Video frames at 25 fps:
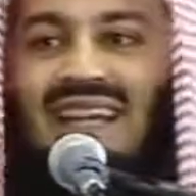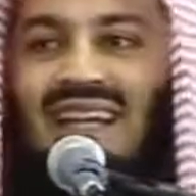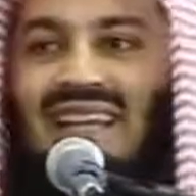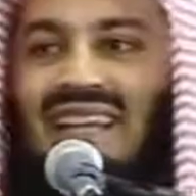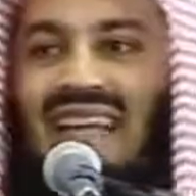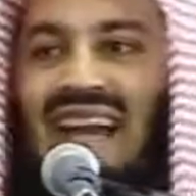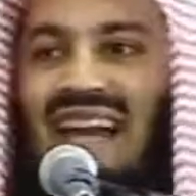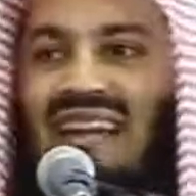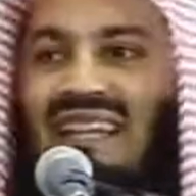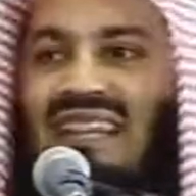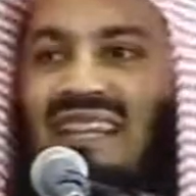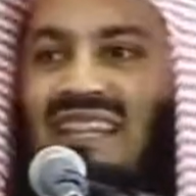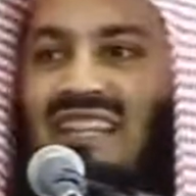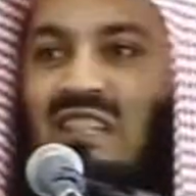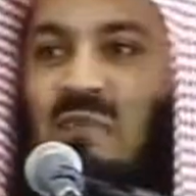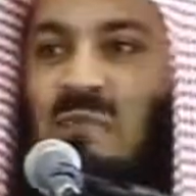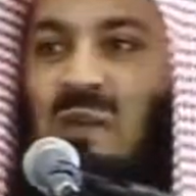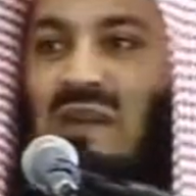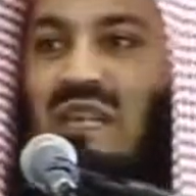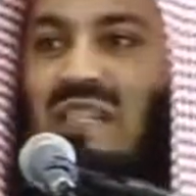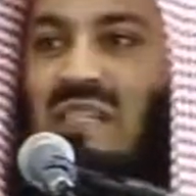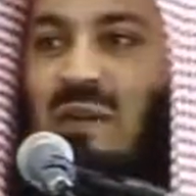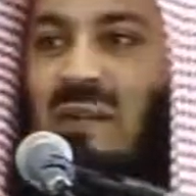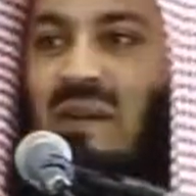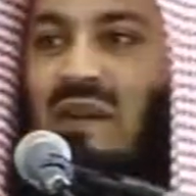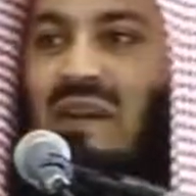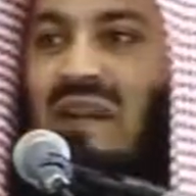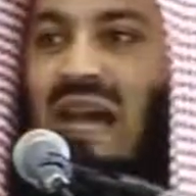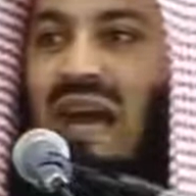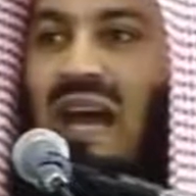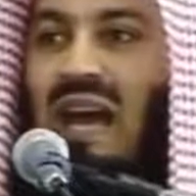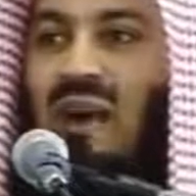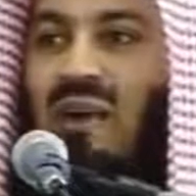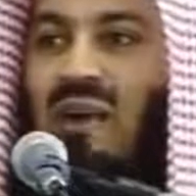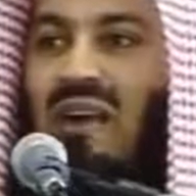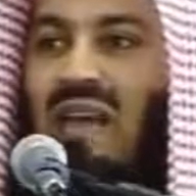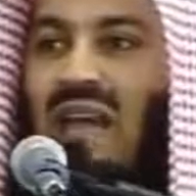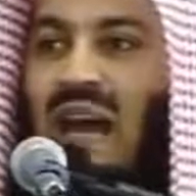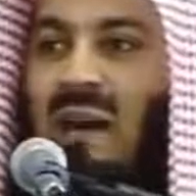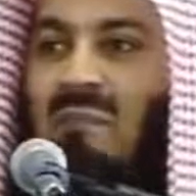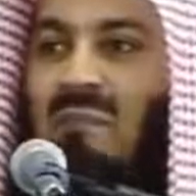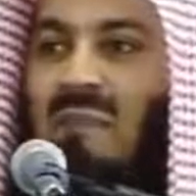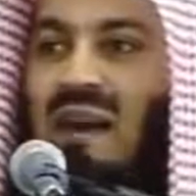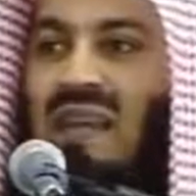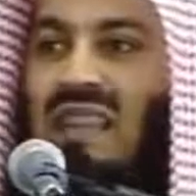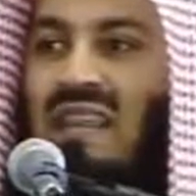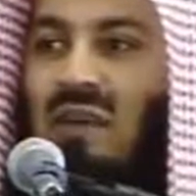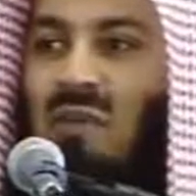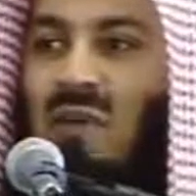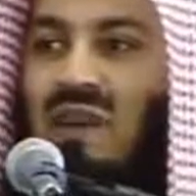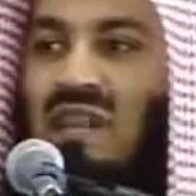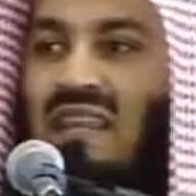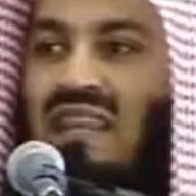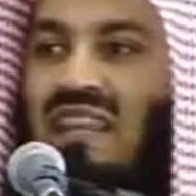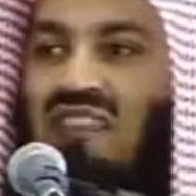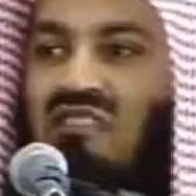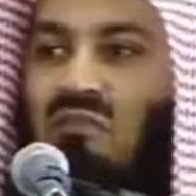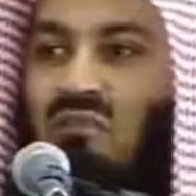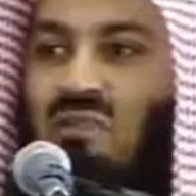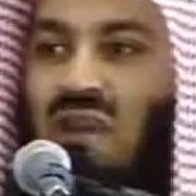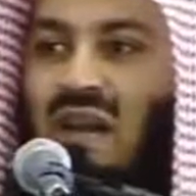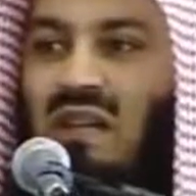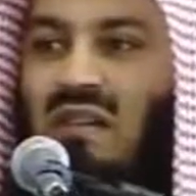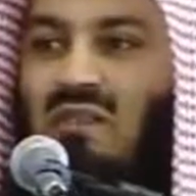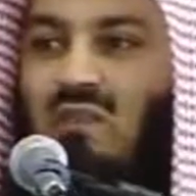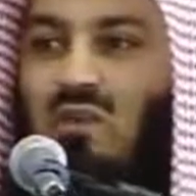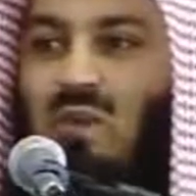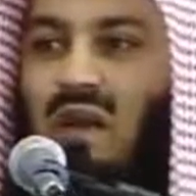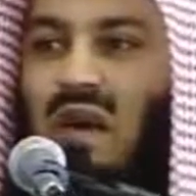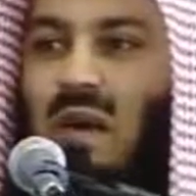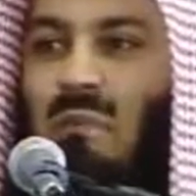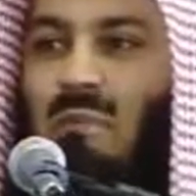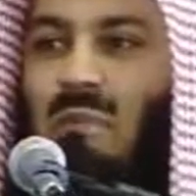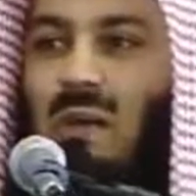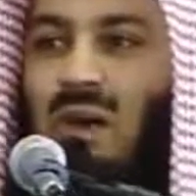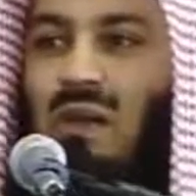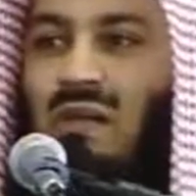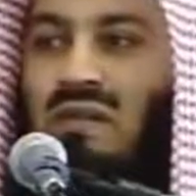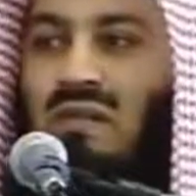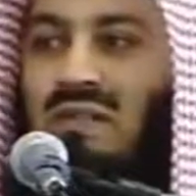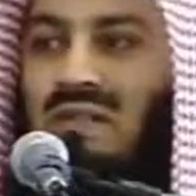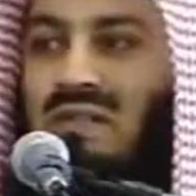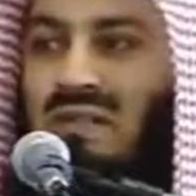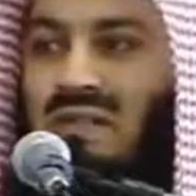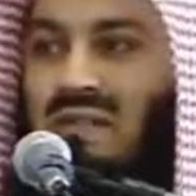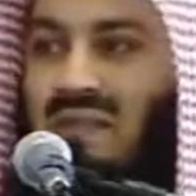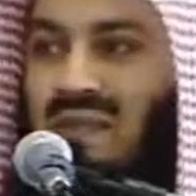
The hadith speaks about how a mother will give birth to her boss.